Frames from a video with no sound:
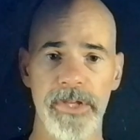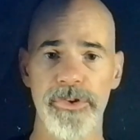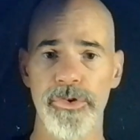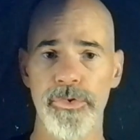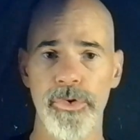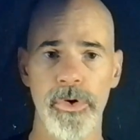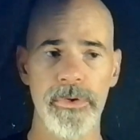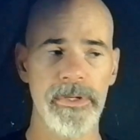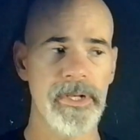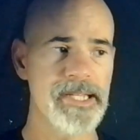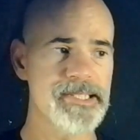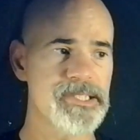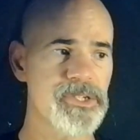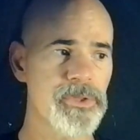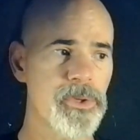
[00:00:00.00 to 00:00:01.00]
you don't
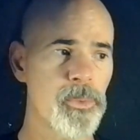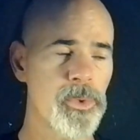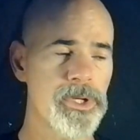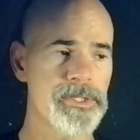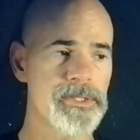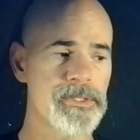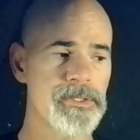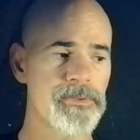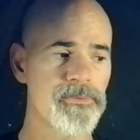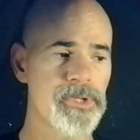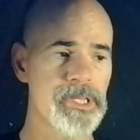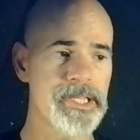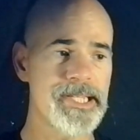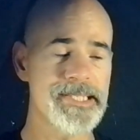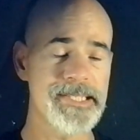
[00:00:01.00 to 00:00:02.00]
necessarily want
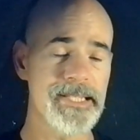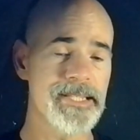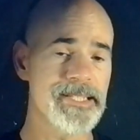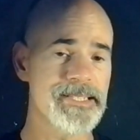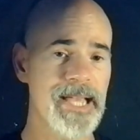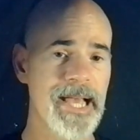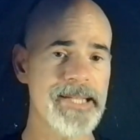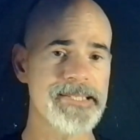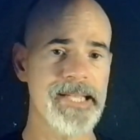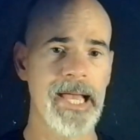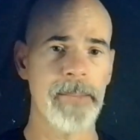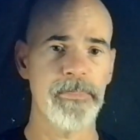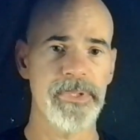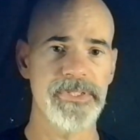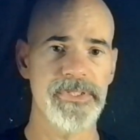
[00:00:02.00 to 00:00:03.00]
released. And this has
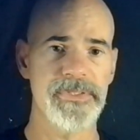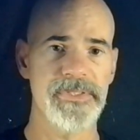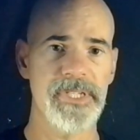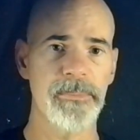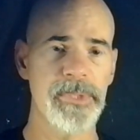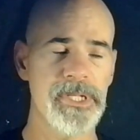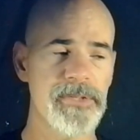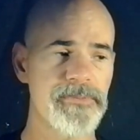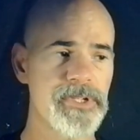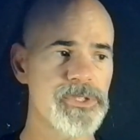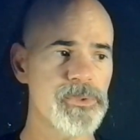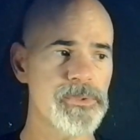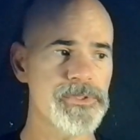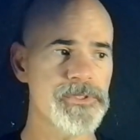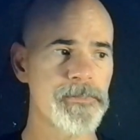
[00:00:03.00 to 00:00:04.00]
happened to some
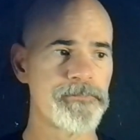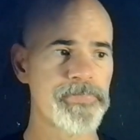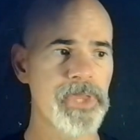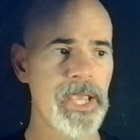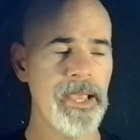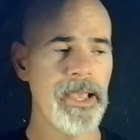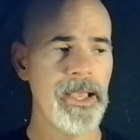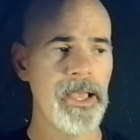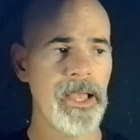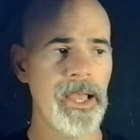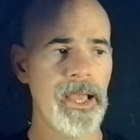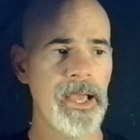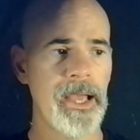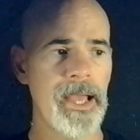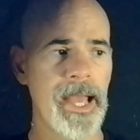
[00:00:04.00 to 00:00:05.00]
individuals.
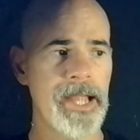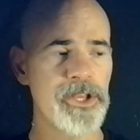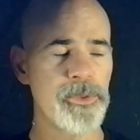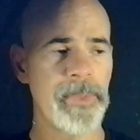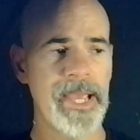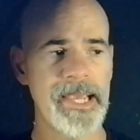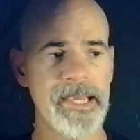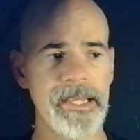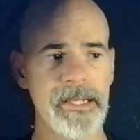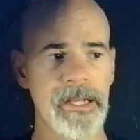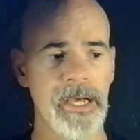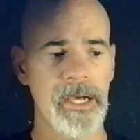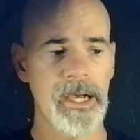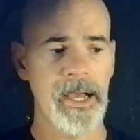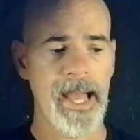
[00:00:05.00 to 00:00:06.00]
And you may
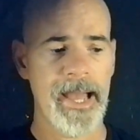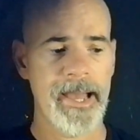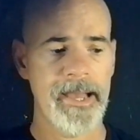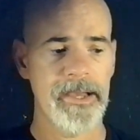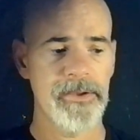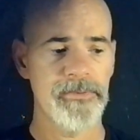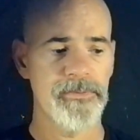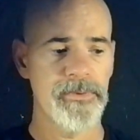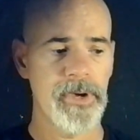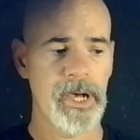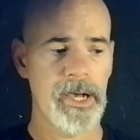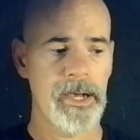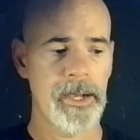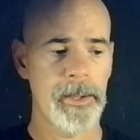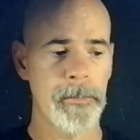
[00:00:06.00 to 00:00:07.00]
have
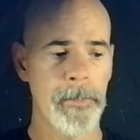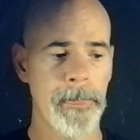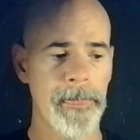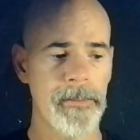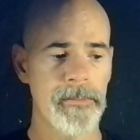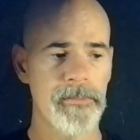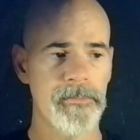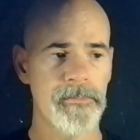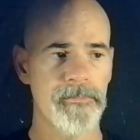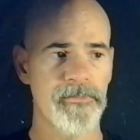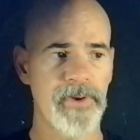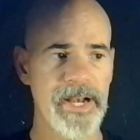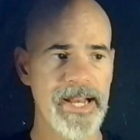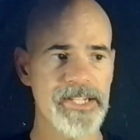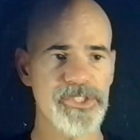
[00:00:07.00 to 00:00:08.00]

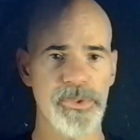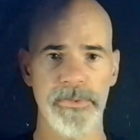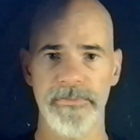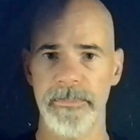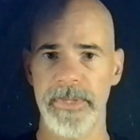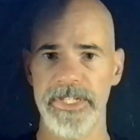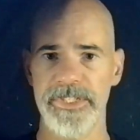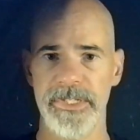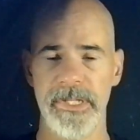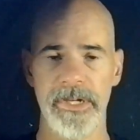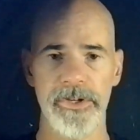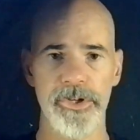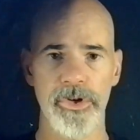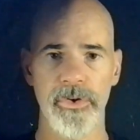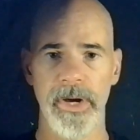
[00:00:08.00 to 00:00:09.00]
financial information there,
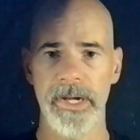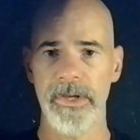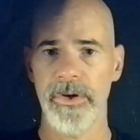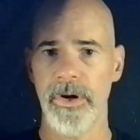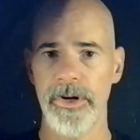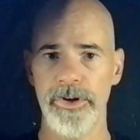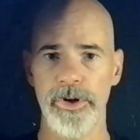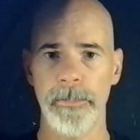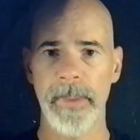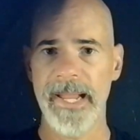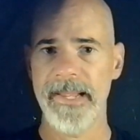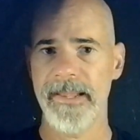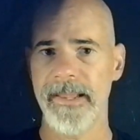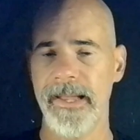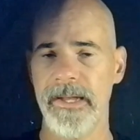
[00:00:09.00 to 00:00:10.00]
your credit card, your
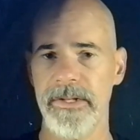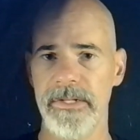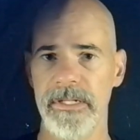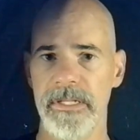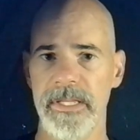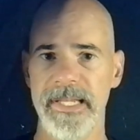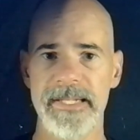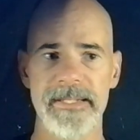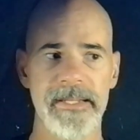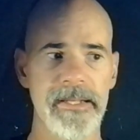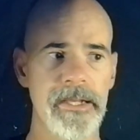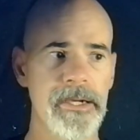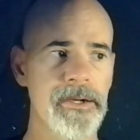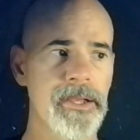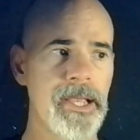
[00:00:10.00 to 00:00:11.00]
bank account linked in
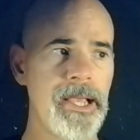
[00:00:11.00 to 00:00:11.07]
there.